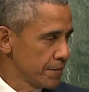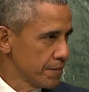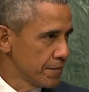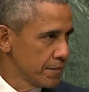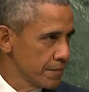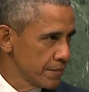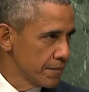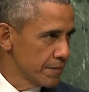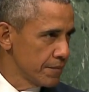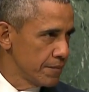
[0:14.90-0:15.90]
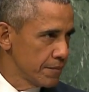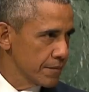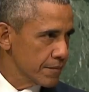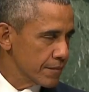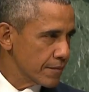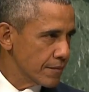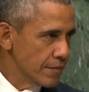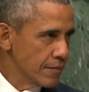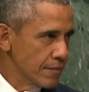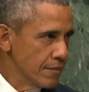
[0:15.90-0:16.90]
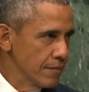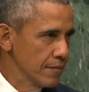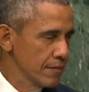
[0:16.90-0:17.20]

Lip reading: Nobody speaks.